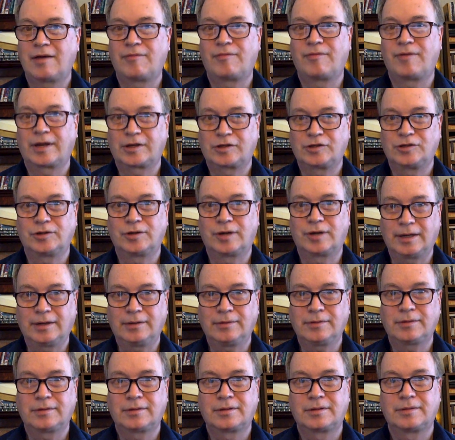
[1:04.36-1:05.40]
affect your
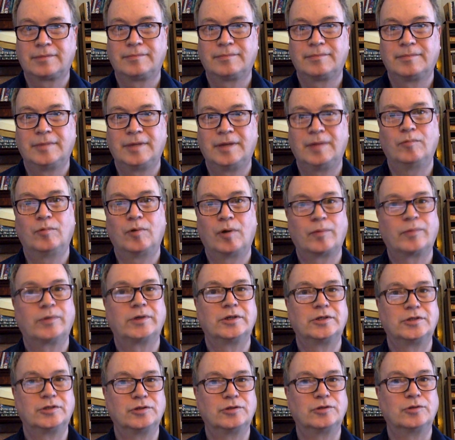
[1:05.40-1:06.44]
health? And what would
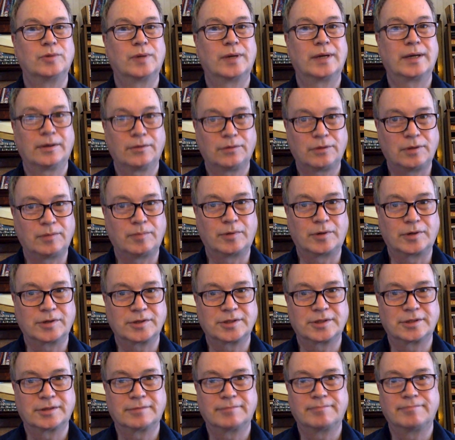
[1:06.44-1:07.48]
it do to a healthy
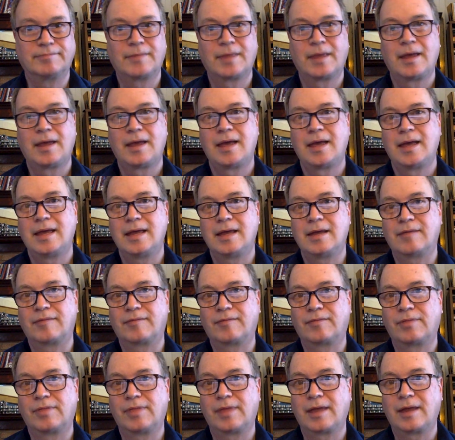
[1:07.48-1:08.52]
person if
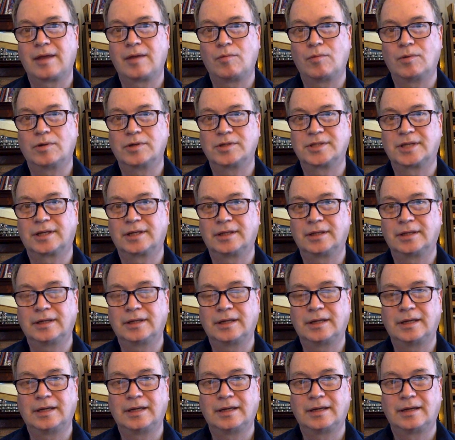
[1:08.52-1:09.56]
they were
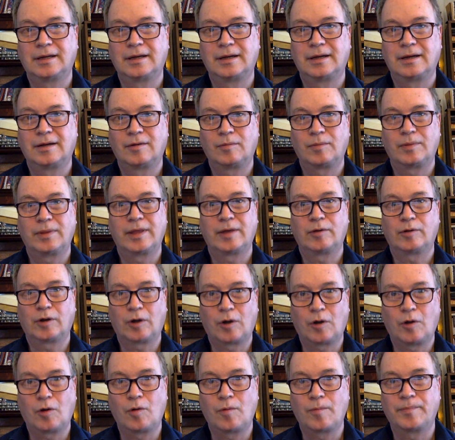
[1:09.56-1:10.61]
suddenly without a
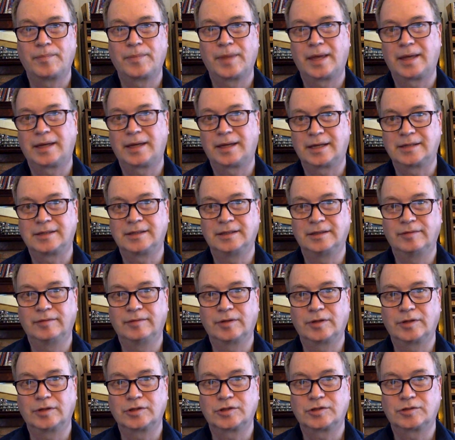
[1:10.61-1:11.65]
home and had to live
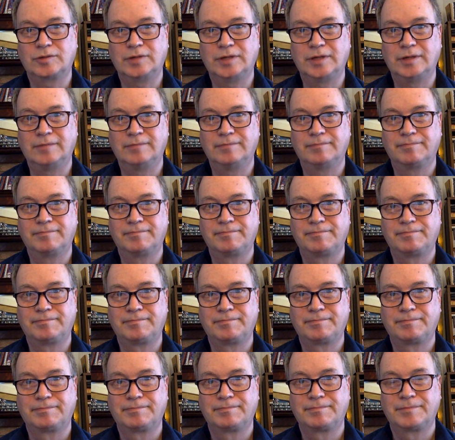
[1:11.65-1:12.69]
on the street?
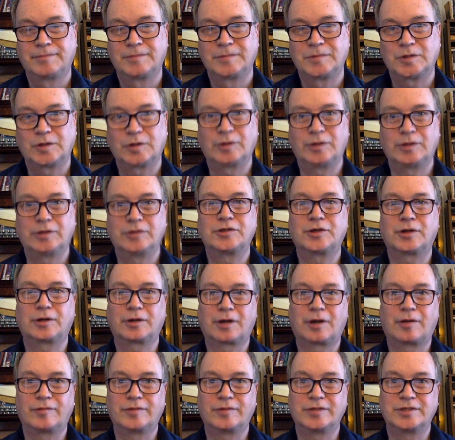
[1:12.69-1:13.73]
So here's our
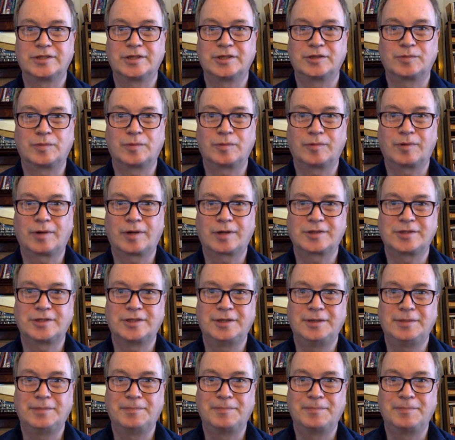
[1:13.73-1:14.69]
conversation with Roxie.